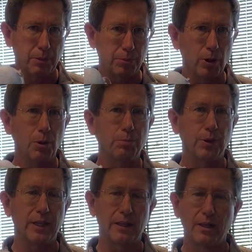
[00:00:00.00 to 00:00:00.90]

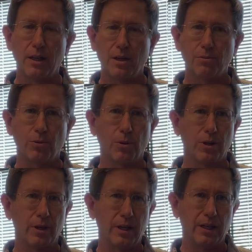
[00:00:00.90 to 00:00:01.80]
appropriate
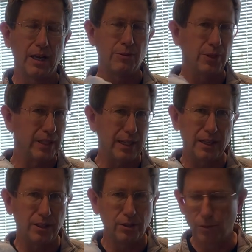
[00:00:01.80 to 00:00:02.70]
for
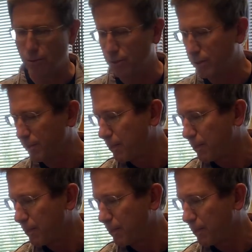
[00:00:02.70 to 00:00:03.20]
everyday use.